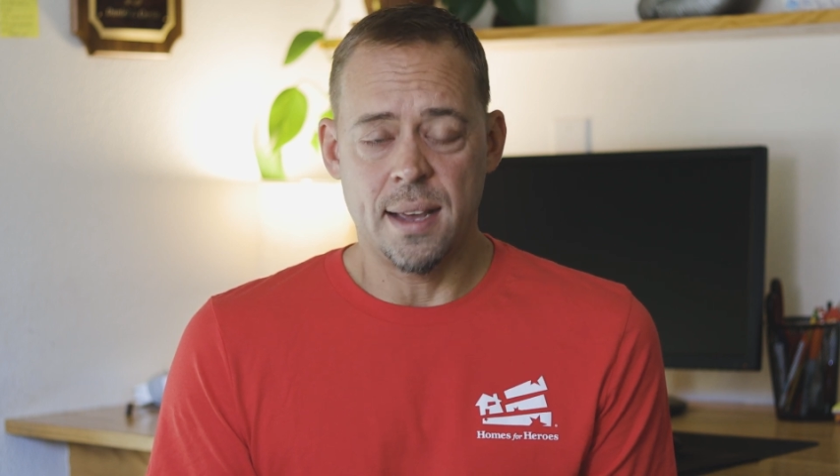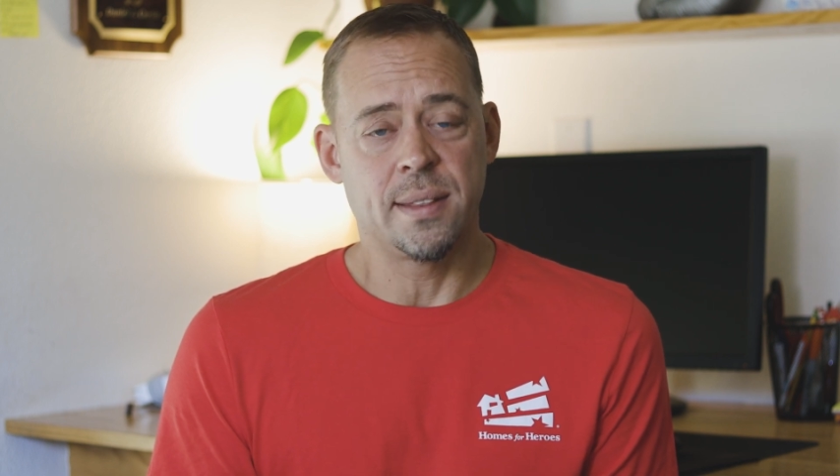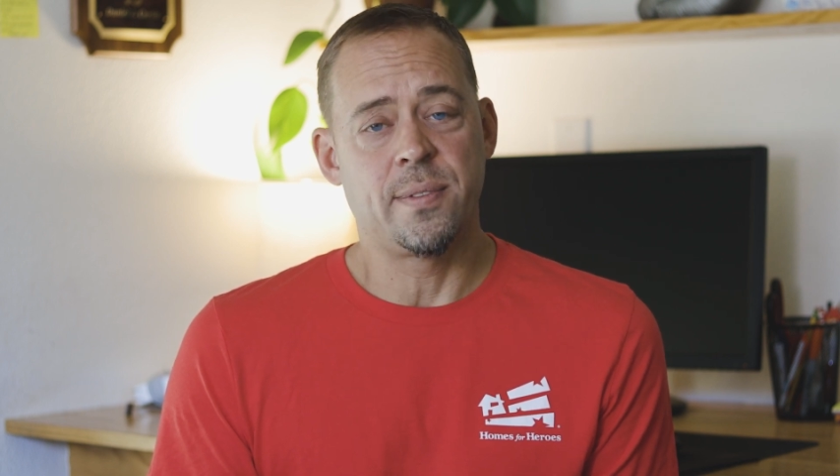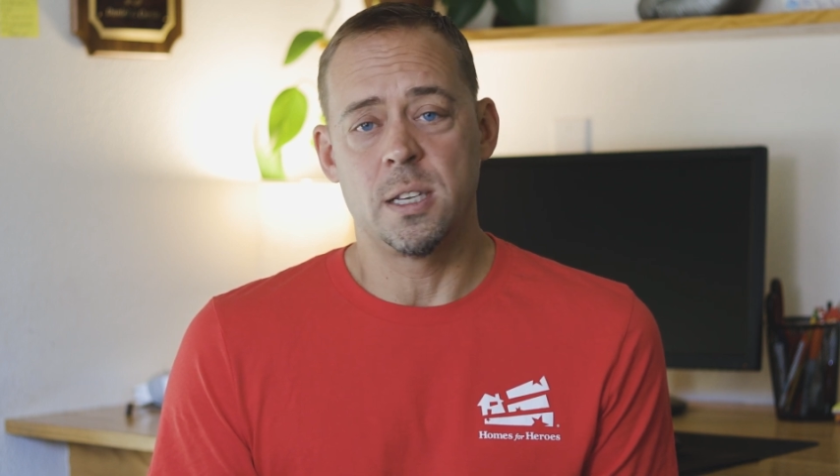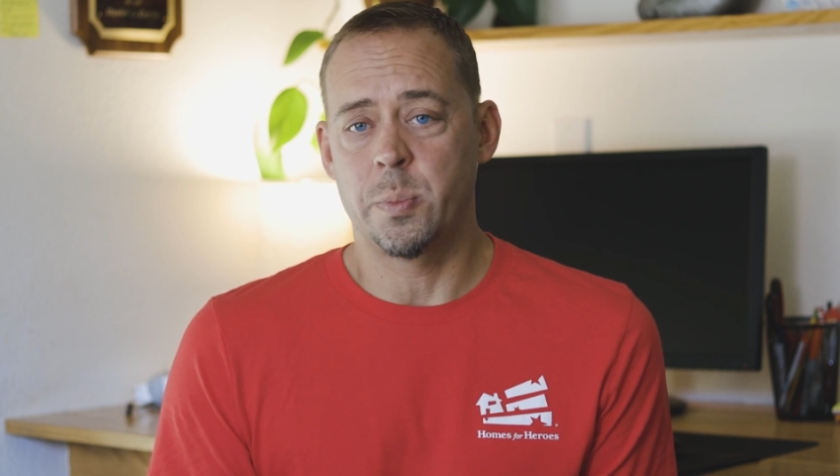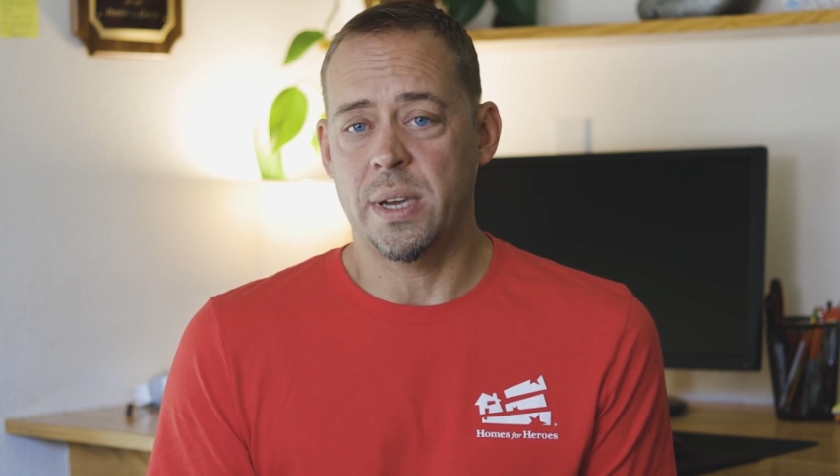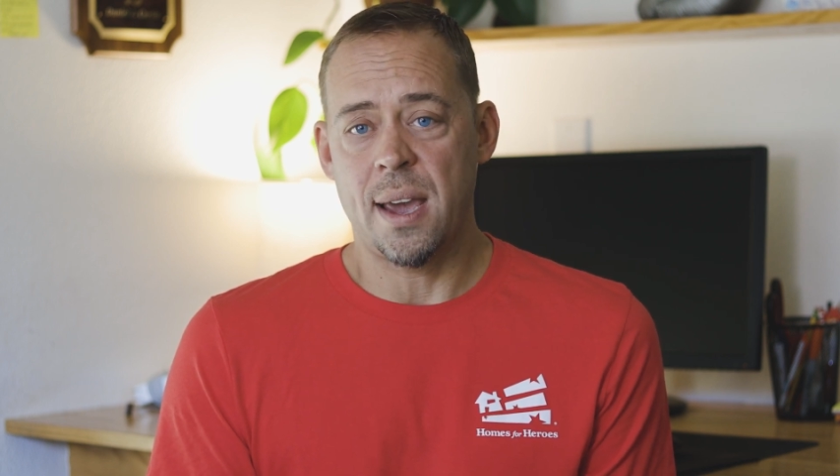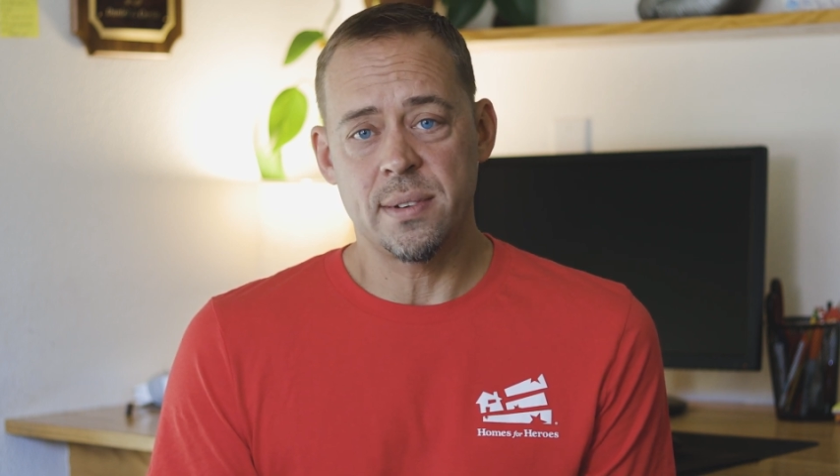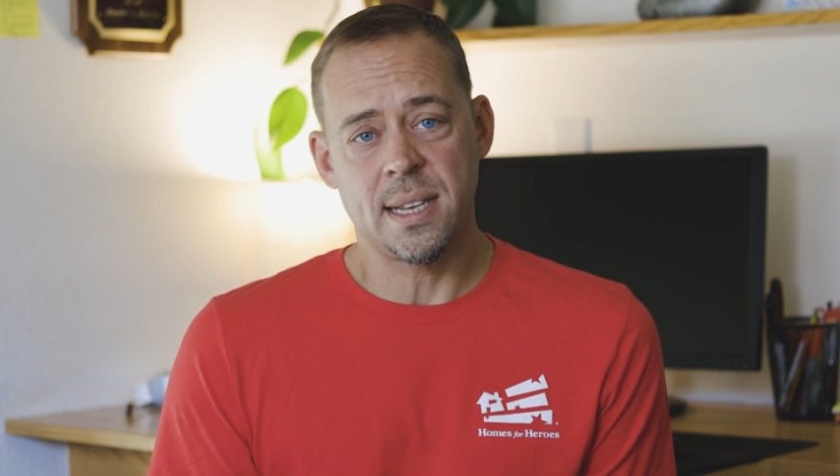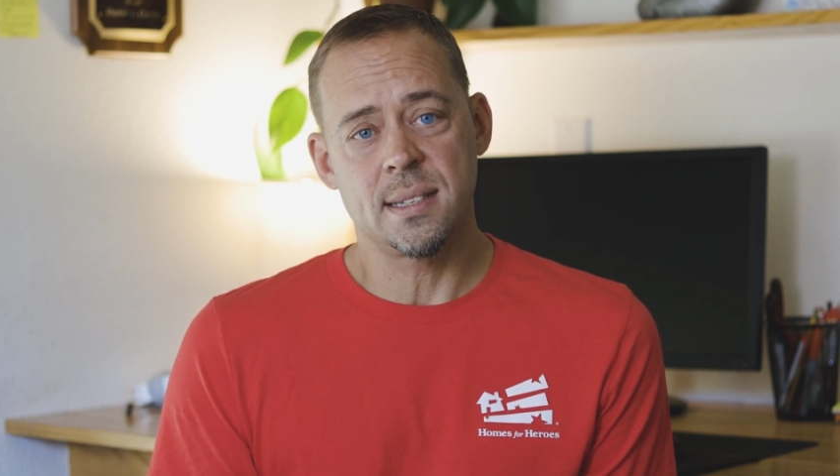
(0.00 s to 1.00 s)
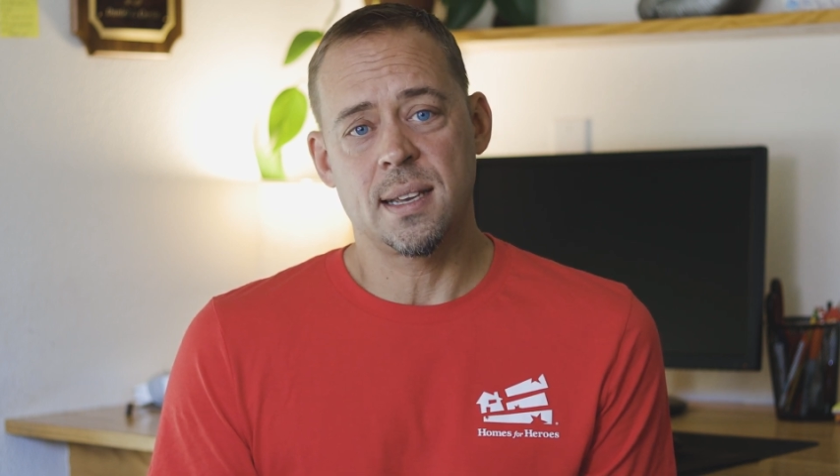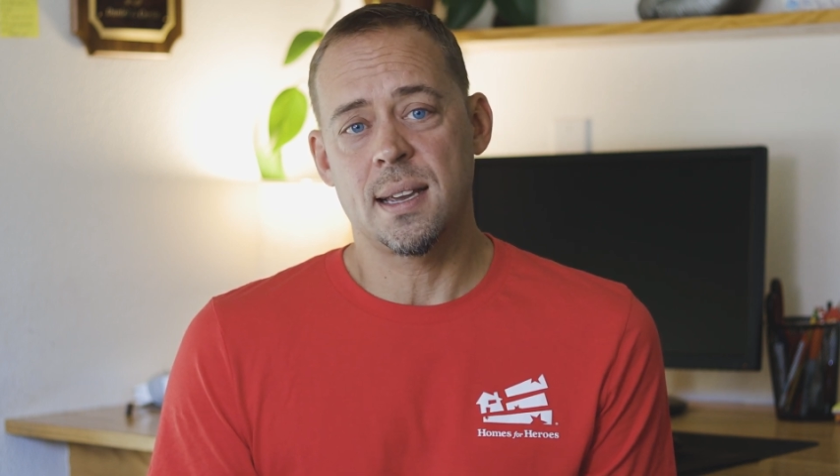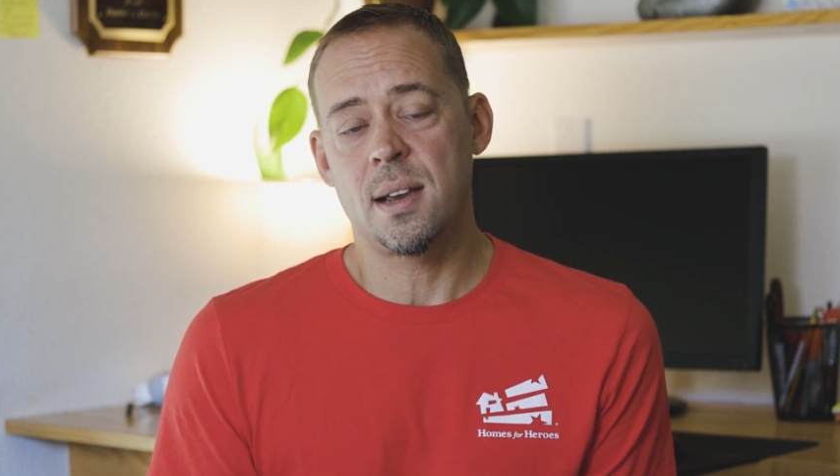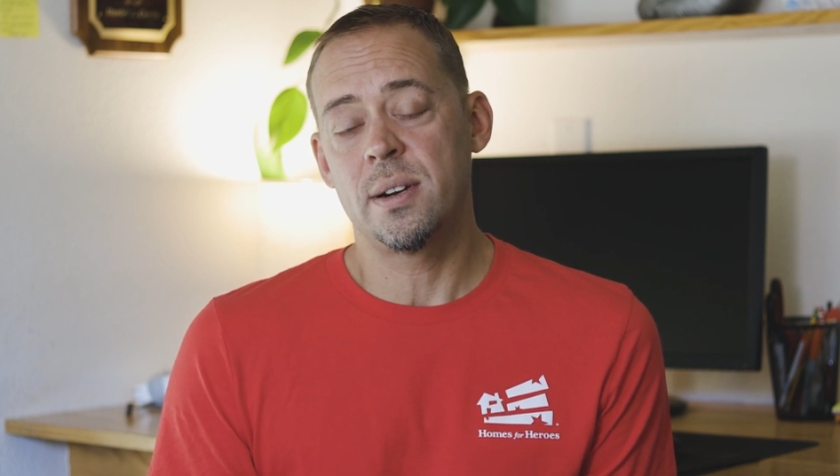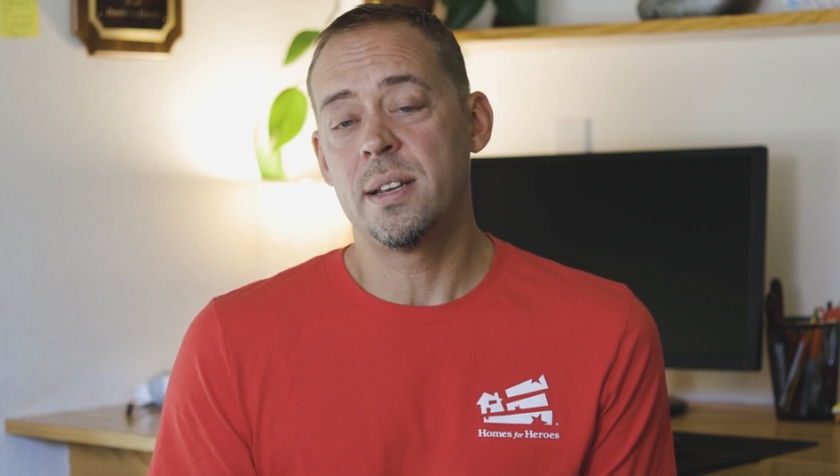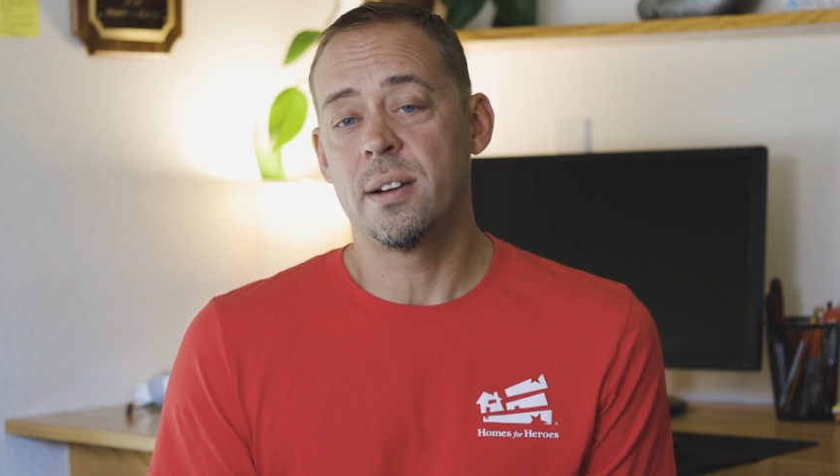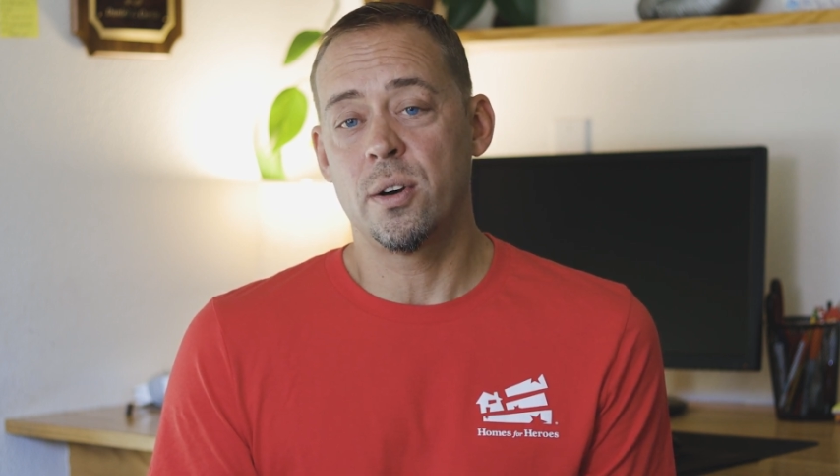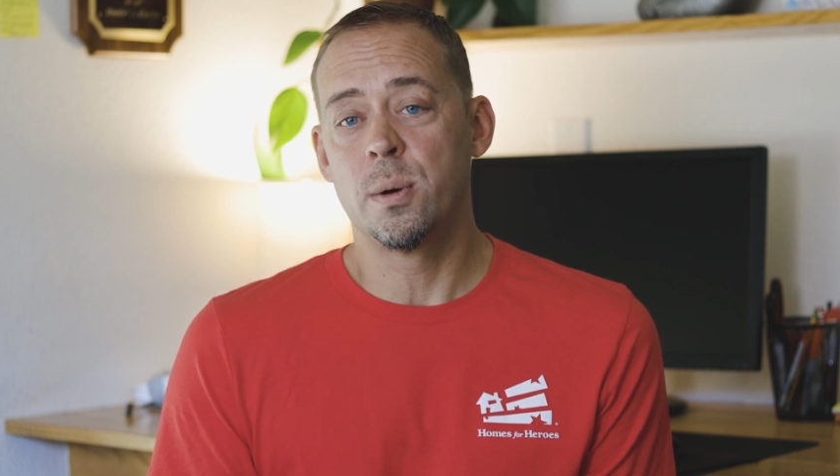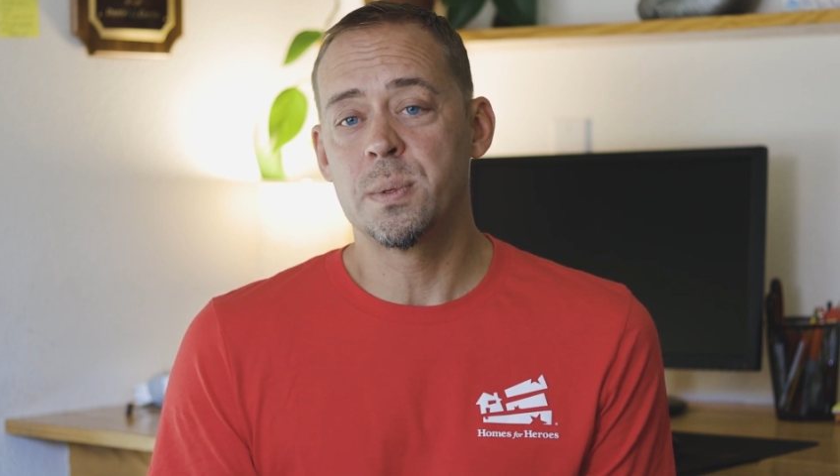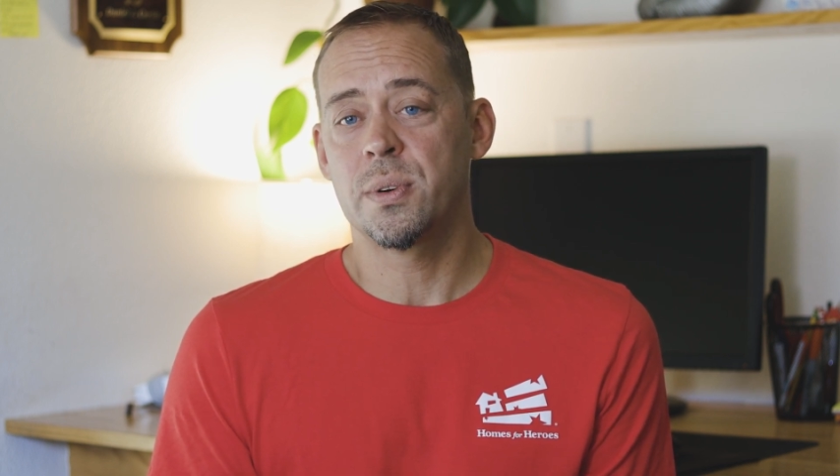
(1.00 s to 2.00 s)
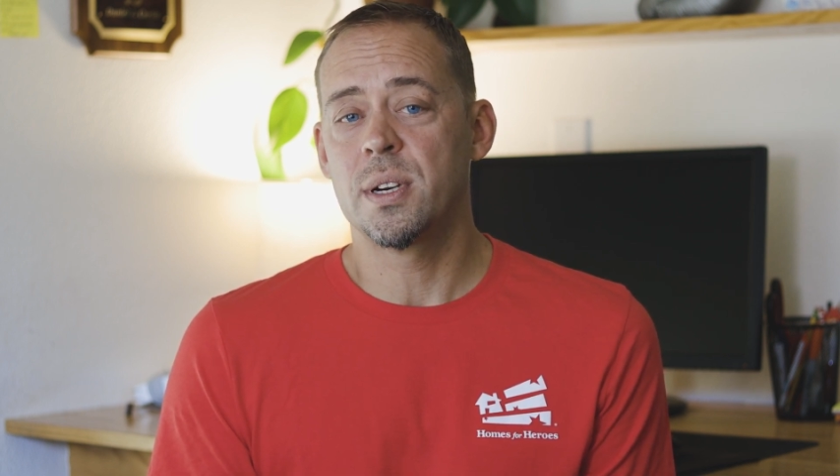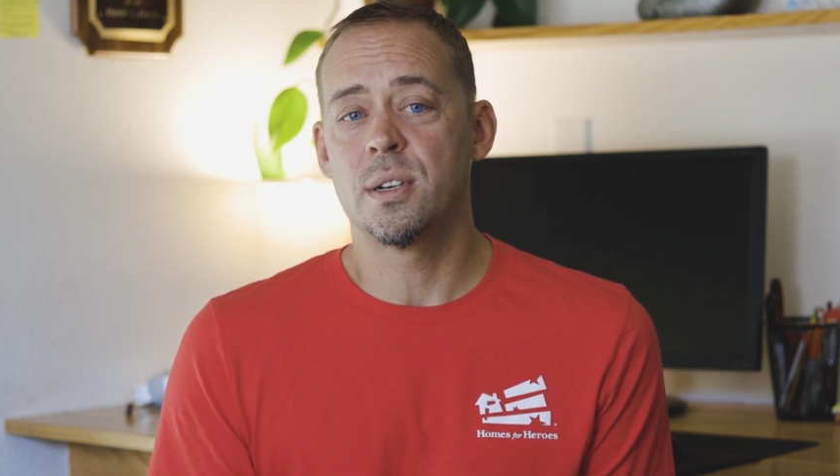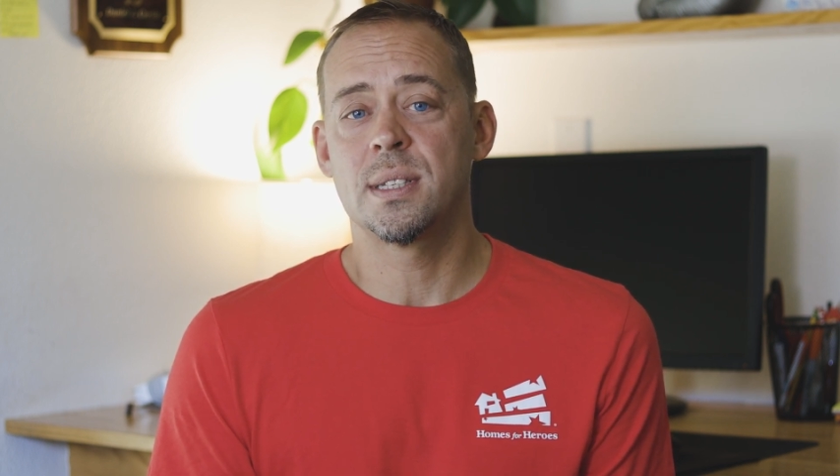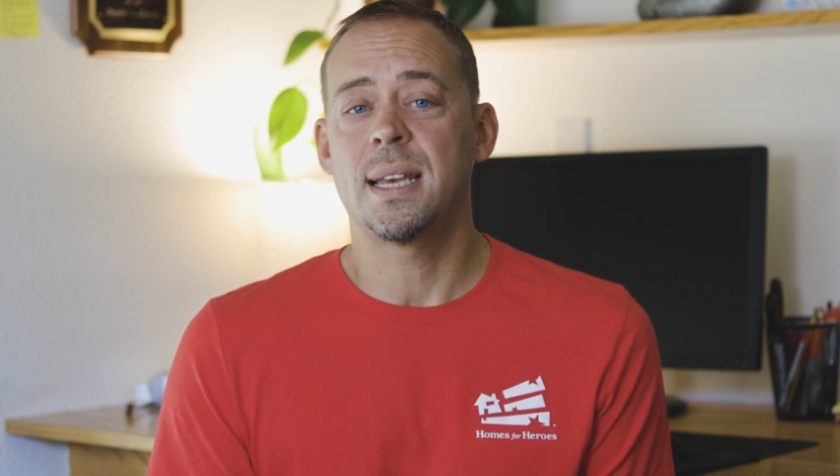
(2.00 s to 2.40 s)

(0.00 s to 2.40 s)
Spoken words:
on the Facebook advertising account here at Homes for Heroes,